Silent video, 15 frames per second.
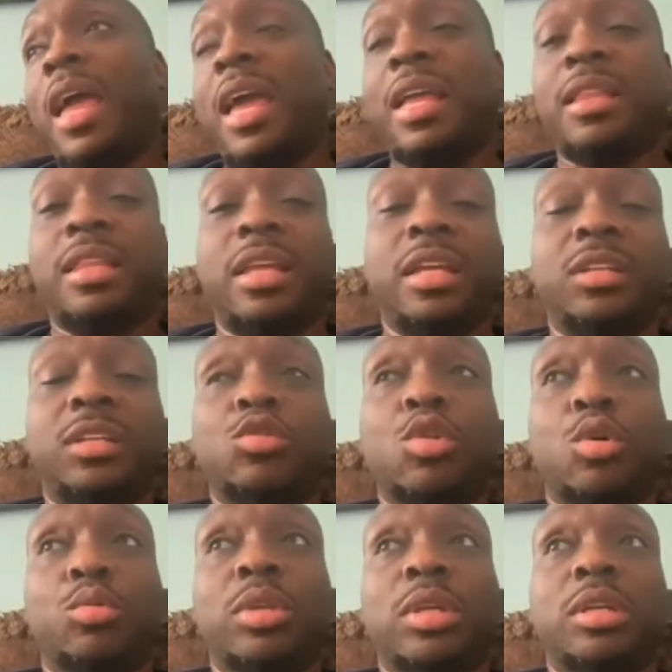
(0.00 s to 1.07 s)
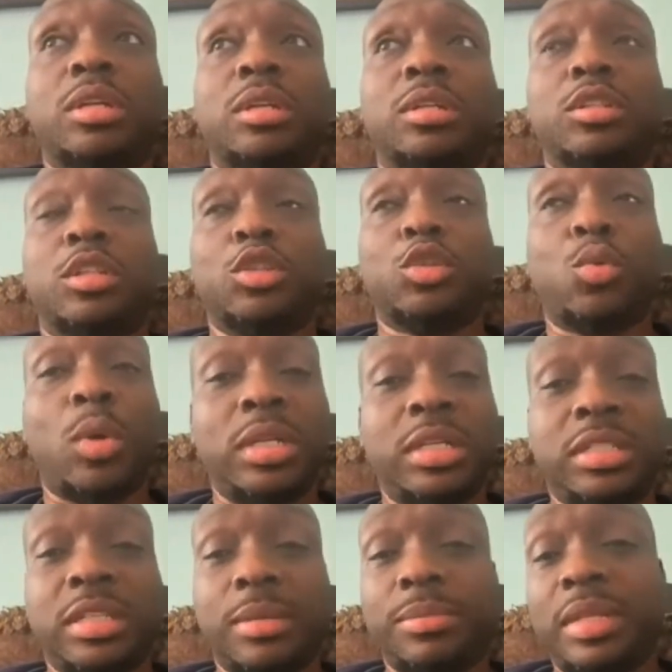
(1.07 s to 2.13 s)
And then the 20
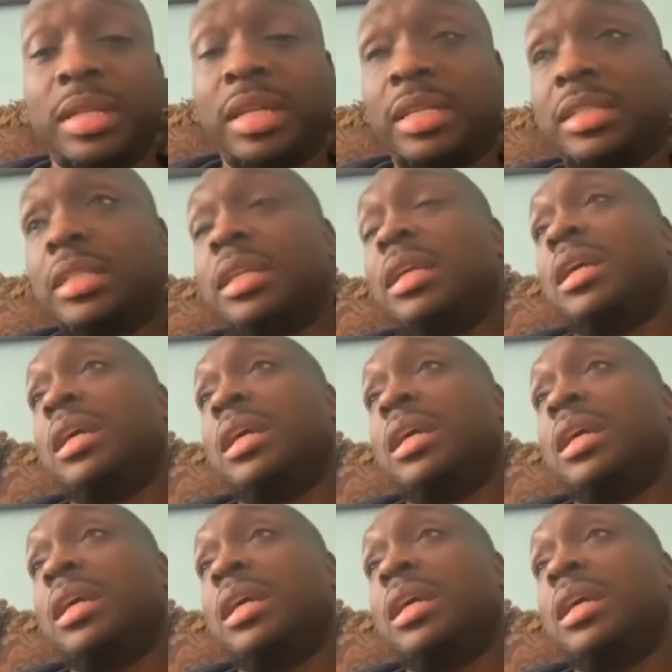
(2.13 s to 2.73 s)
somethings